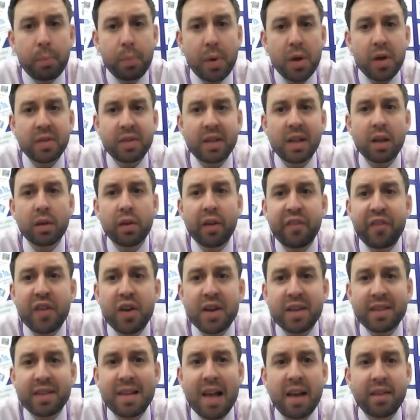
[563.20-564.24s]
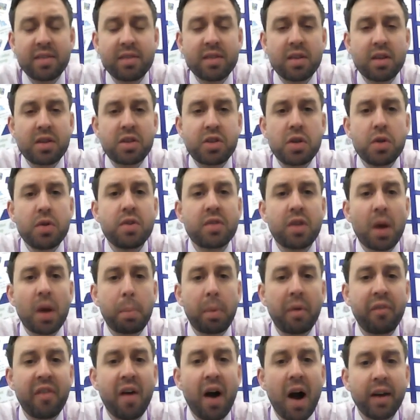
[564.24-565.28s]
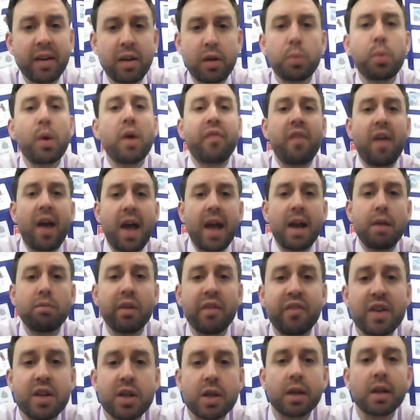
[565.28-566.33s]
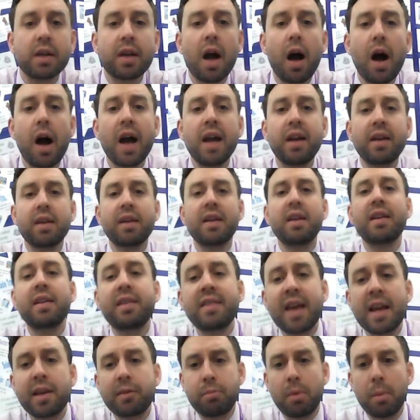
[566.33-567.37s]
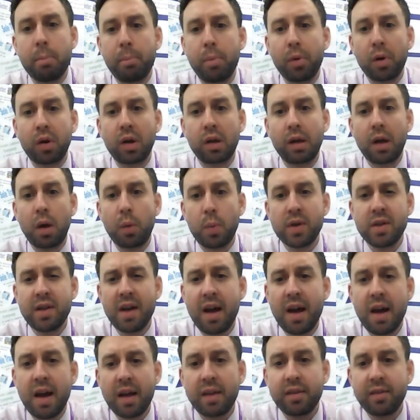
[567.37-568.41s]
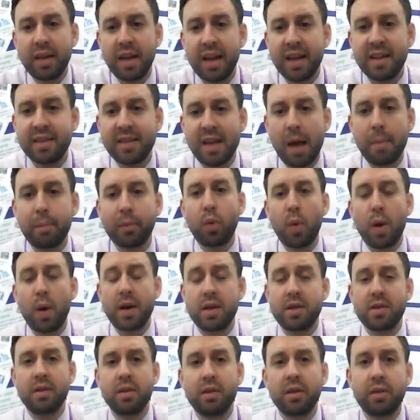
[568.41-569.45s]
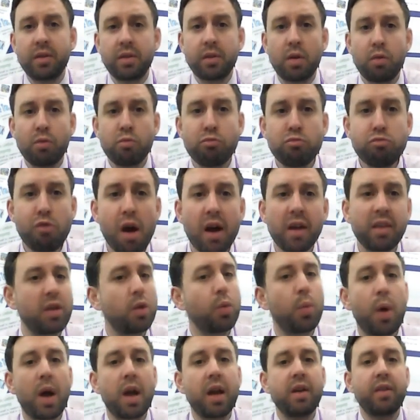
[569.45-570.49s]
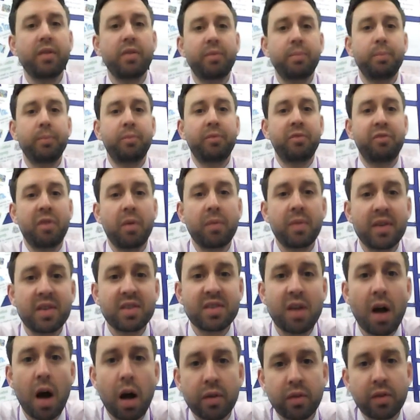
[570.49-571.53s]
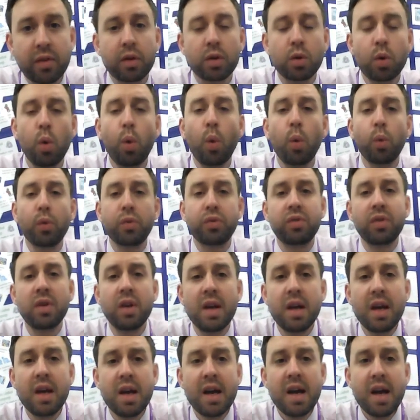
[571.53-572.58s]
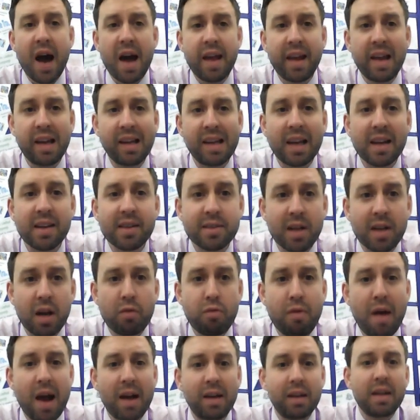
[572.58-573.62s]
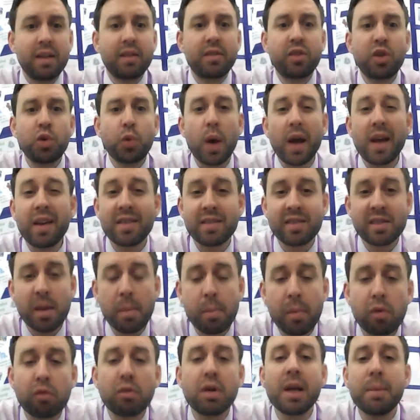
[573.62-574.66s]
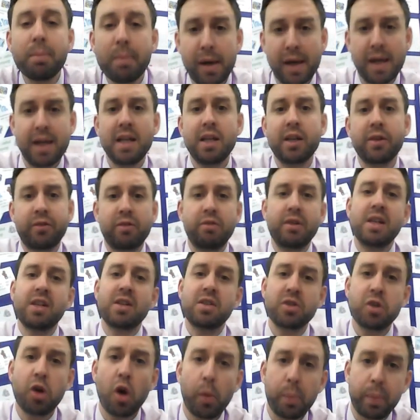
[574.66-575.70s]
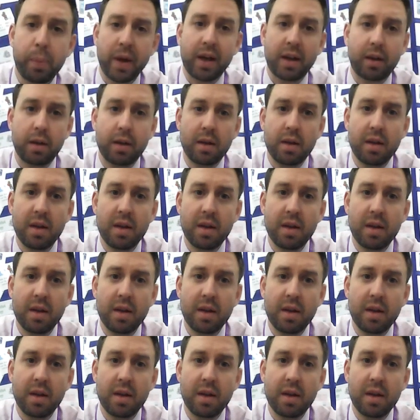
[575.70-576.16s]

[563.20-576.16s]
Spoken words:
Firstly, on the first lesson, the students are provided with a revision guide and an assessment booklet which has exam questions right the way from the start of the course, and it links directly to a summary page for each topic.